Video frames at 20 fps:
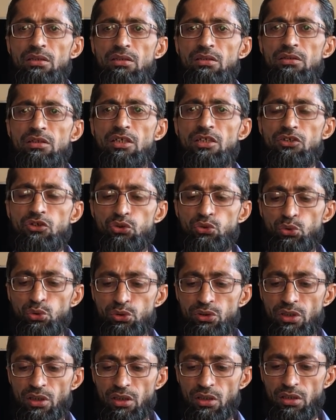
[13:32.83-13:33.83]
The
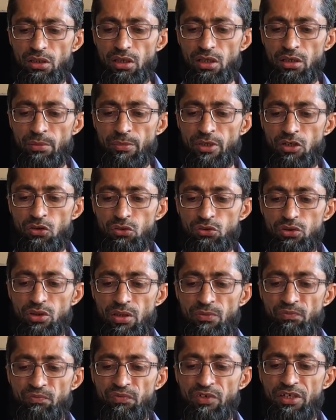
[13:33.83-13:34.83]
total amount
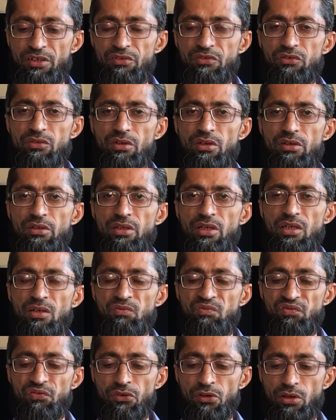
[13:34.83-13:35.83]
of winter
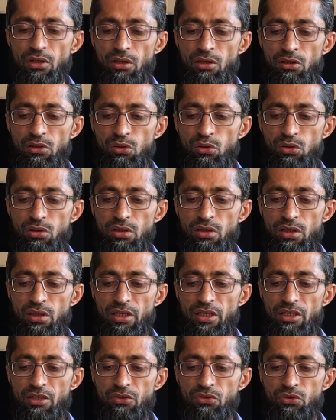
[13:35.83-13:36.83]
rainfall
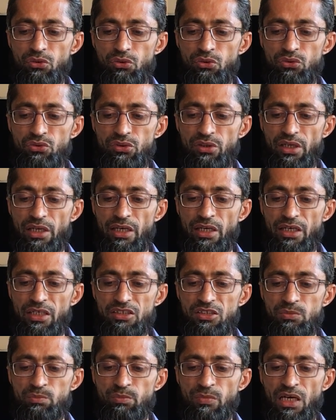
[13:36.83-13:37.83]
locally known
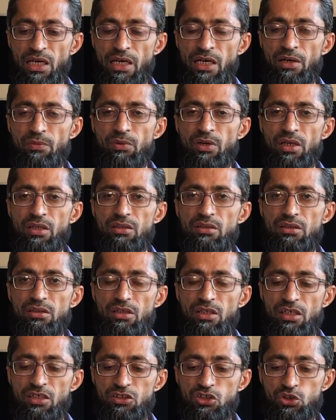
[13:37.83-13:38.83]
as
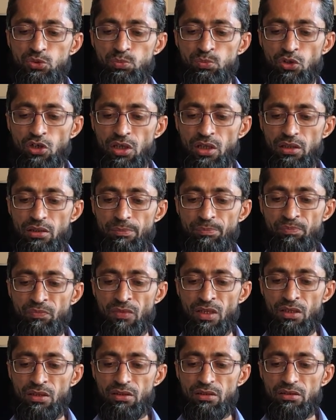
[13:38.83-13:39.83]
Mahavat is
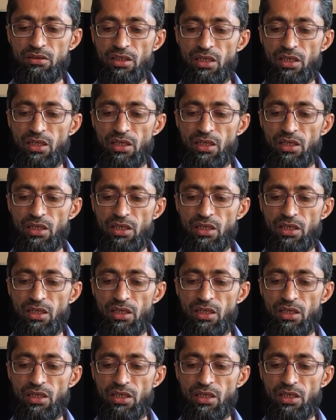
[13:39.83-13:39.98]
small.